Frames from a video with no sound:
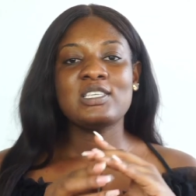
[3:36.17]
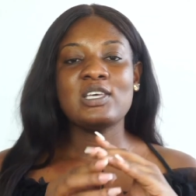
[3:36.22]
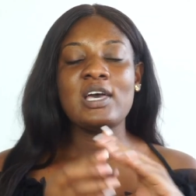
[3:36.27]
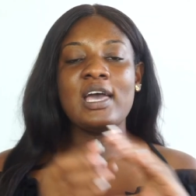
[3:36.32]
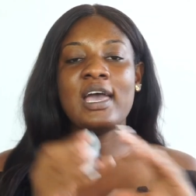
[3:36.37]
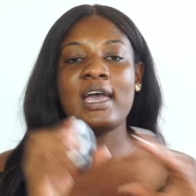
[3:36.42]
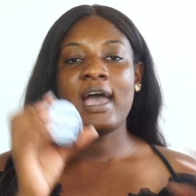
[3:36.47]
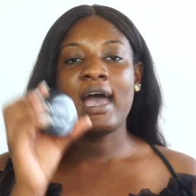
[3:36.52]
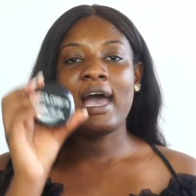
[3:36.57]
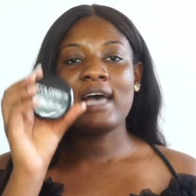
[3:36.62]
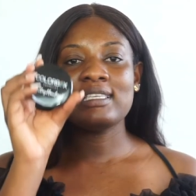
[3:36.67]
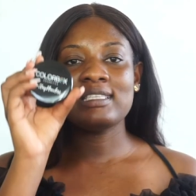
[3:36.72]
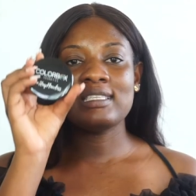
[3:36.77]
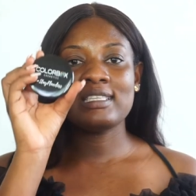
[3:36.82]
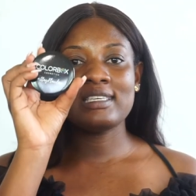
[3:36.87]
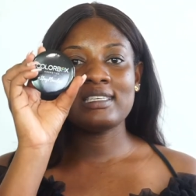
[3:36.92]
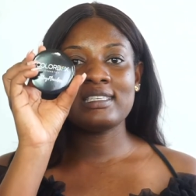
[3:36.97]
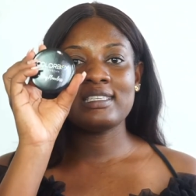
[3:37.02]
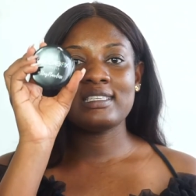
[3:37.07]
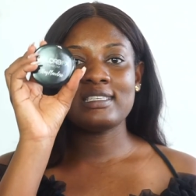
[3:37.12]
it has
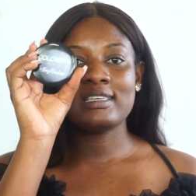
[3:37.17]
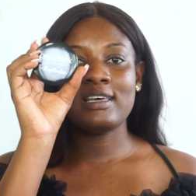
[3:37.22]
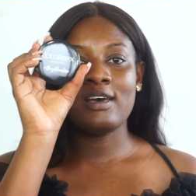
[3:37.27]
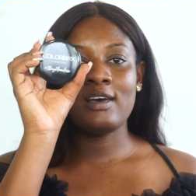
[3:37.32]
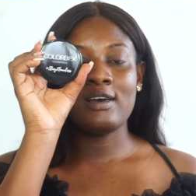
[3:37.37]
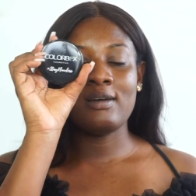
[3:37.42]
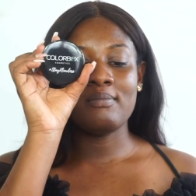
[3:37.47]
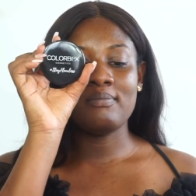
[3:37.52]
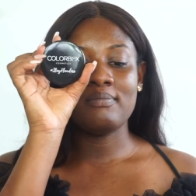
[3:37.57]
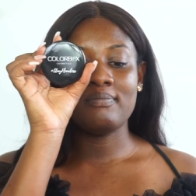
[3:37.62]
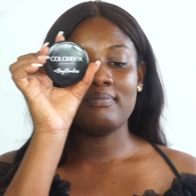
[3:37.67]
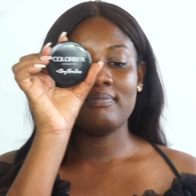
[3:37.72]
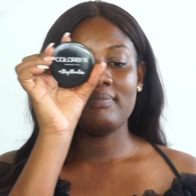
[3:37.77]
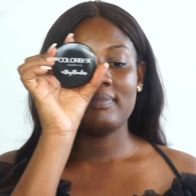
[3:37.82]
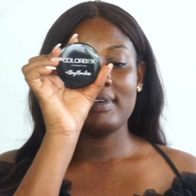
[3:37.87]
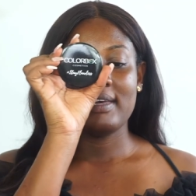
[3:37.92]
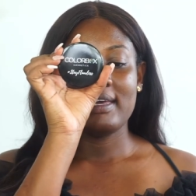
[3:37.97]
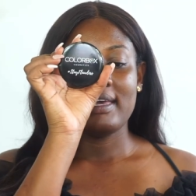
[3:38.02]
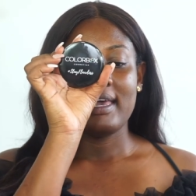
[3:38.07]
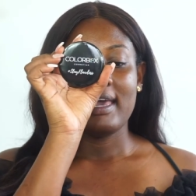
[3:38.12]
this
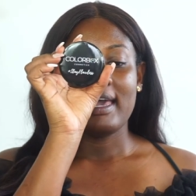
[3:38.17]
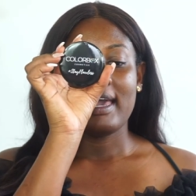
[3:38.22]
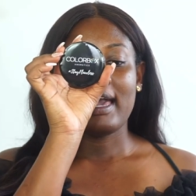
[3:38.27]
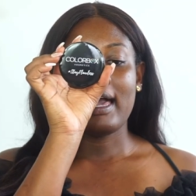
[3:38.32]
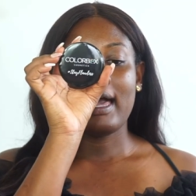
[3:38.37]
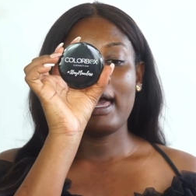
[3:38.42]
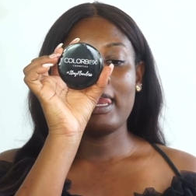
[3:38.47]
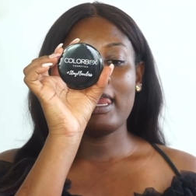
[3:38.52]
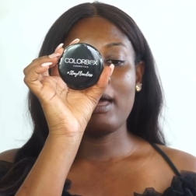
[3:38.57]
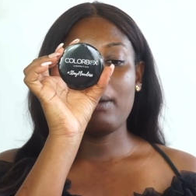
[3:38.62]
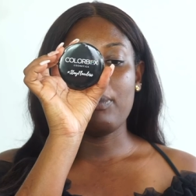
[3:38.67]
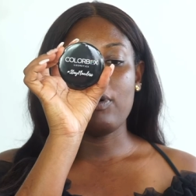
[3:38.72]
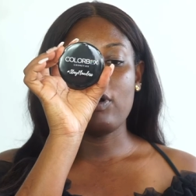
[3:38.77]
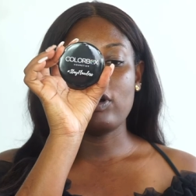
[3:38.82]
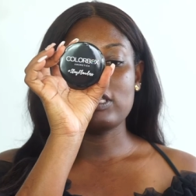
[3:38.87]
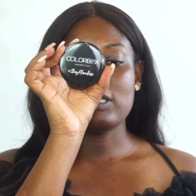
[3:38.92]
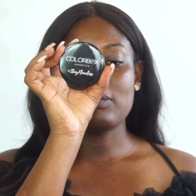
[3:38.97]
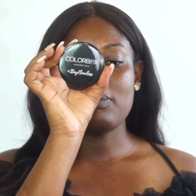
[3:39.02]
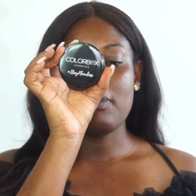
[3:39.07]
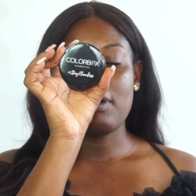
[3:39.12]

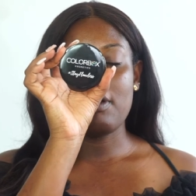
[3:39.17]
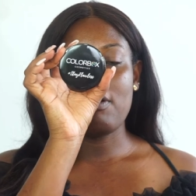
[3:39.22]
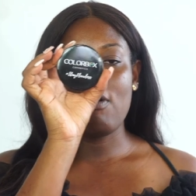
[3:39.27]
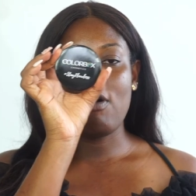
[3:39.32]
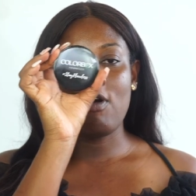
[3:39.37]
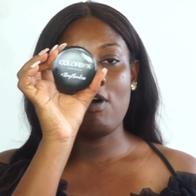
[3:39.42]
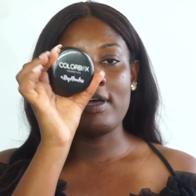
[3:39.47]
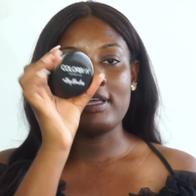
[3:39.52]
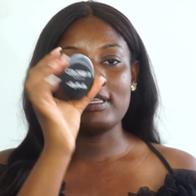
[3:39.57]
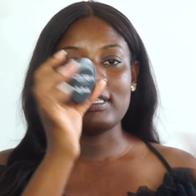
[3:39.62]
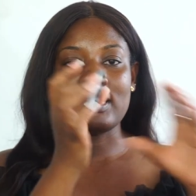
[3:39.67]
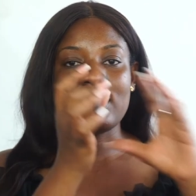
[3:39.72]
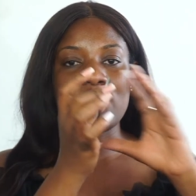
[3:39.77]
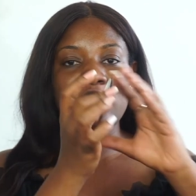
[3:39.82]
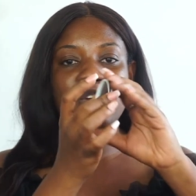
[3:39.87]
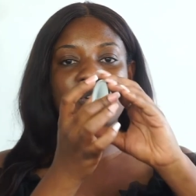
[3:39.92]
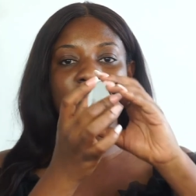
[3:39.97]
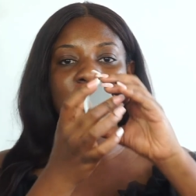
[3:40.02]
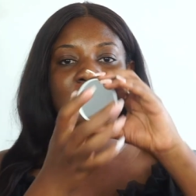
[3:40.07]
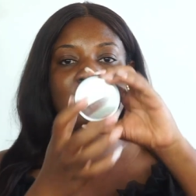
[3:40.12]
Colorbox mirror. It's a
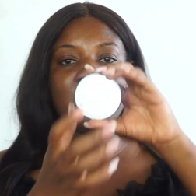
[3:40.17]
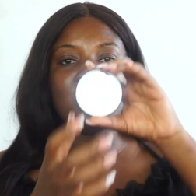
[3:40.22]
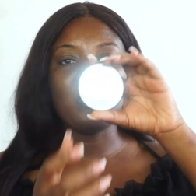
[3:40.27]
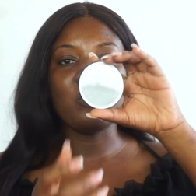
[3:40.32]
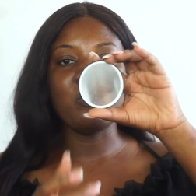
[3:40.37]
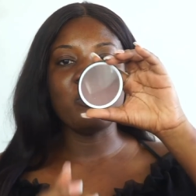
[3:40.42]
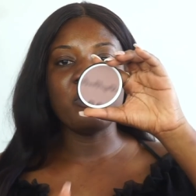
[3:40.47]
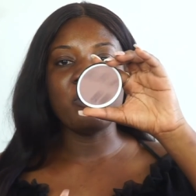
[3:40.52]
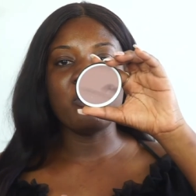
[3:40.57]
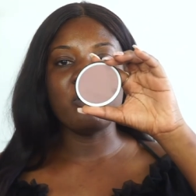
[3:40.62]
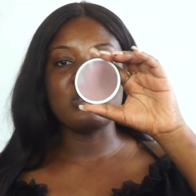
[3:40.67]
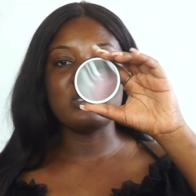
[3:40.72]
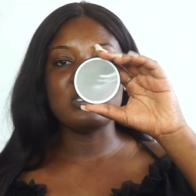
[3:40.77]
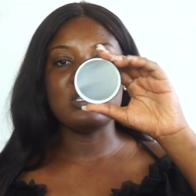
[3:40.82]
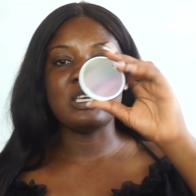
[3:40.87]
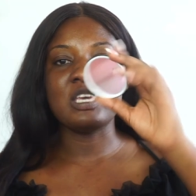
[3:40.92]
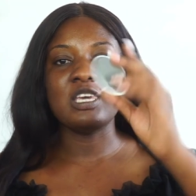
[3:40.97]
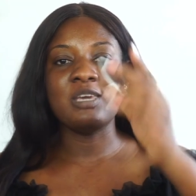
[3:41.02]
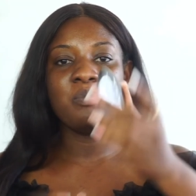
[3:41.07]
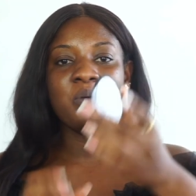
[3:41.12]
cute little mirror to
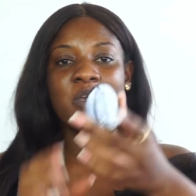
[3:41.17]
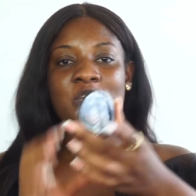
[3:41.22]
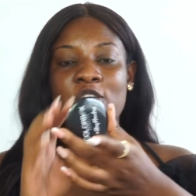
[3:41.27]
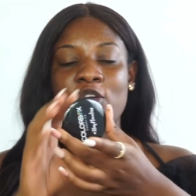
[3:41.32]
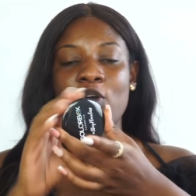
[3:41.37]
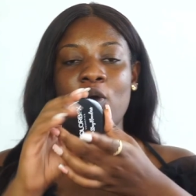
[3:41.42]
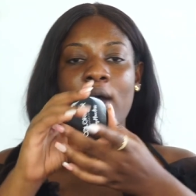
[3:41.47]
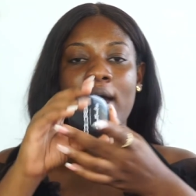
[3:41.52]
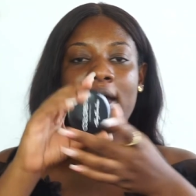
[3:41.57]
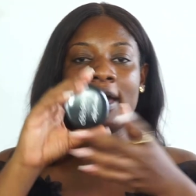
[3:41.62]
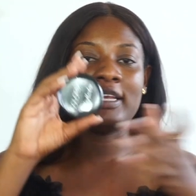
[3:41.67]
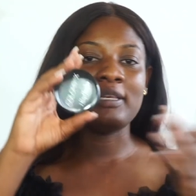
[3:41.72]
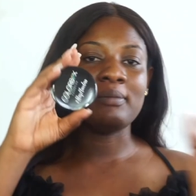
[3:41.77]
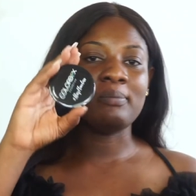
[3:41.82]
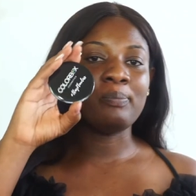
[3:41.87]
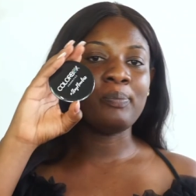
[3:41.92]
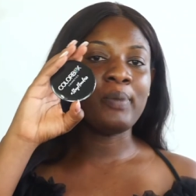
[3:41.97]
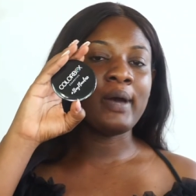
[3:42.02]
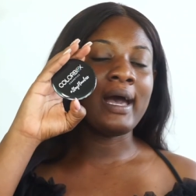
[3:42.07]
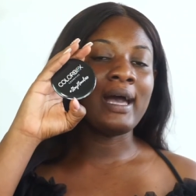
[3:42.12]
keep in your
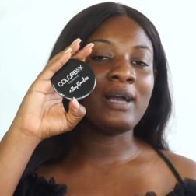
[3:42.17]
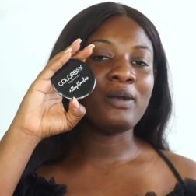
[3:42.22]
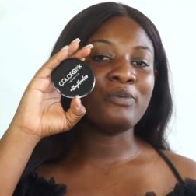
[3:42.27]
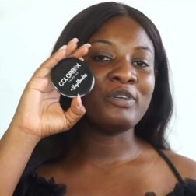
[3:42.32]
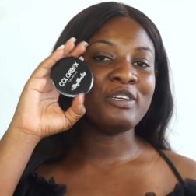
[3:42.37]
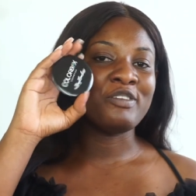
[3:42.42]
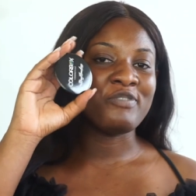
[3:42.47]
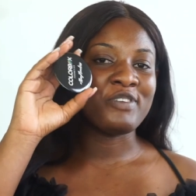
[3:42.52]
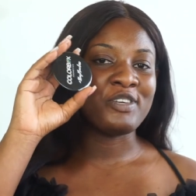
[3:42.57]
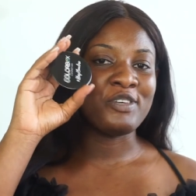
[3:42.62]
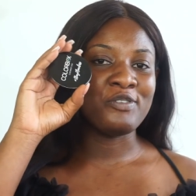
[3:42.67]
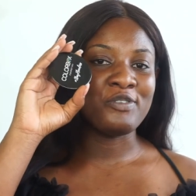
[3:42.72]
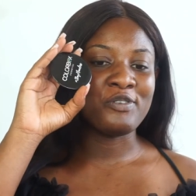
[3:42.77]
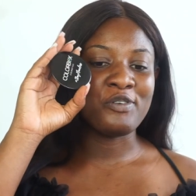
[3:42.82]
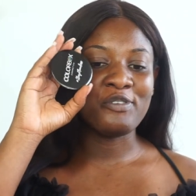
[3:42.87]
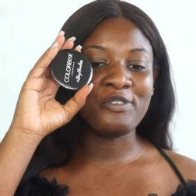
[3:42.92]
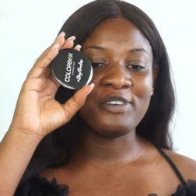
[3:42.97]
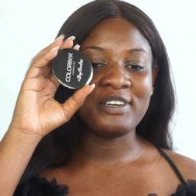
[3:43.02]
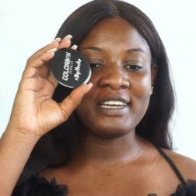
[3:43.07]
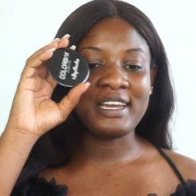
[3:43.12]
handbag whenever you're
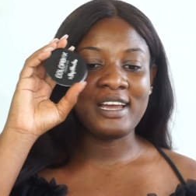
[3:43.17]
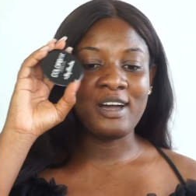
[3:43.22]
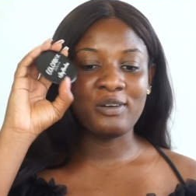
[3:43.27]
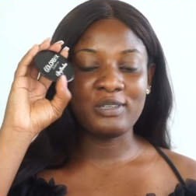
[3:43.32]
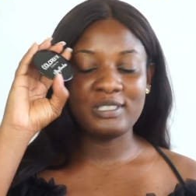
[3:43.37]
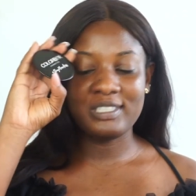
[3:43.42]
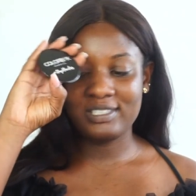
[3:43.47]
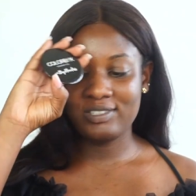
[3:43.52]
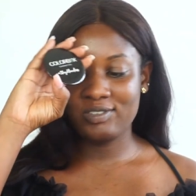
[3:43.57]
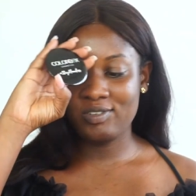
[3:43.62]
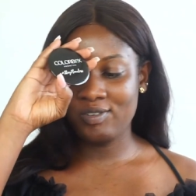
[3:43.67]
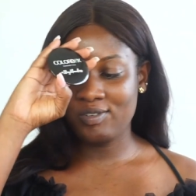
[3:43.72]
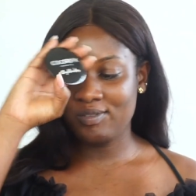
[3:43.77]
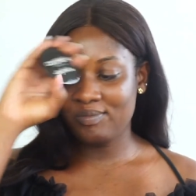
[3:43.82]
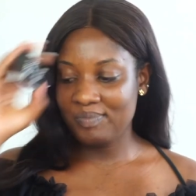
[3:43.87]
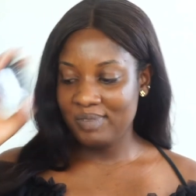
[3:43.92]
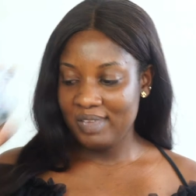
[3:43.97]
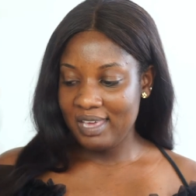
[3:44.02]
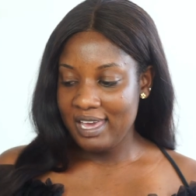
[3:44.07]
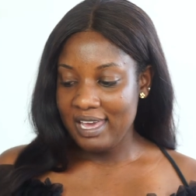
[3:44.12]
going out. So
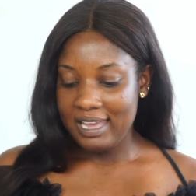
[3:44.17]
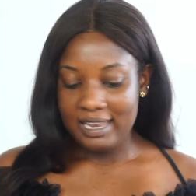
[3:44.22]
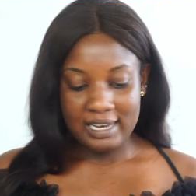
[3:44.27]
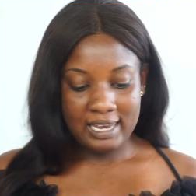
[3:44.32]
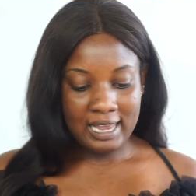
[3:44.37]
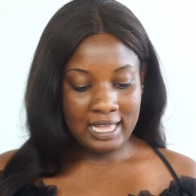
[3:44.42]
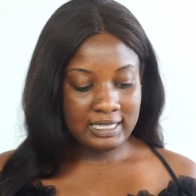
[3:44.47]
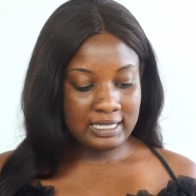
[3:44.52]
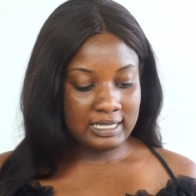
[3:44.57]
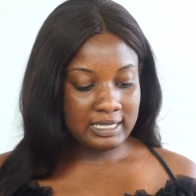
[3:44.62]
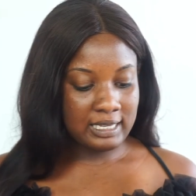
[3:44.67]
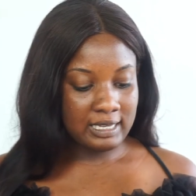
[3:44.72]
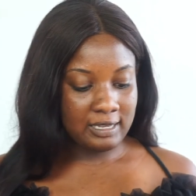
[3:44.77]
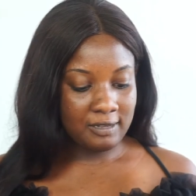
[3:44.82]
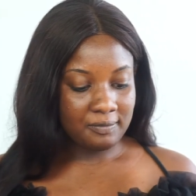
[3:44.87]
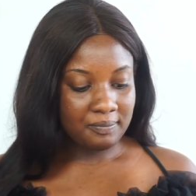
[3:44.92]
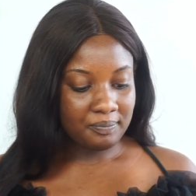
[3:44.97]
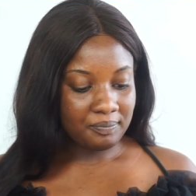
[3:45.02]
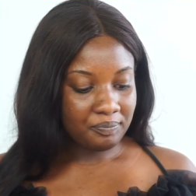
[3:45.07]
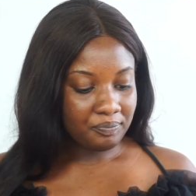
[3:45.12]
that's it.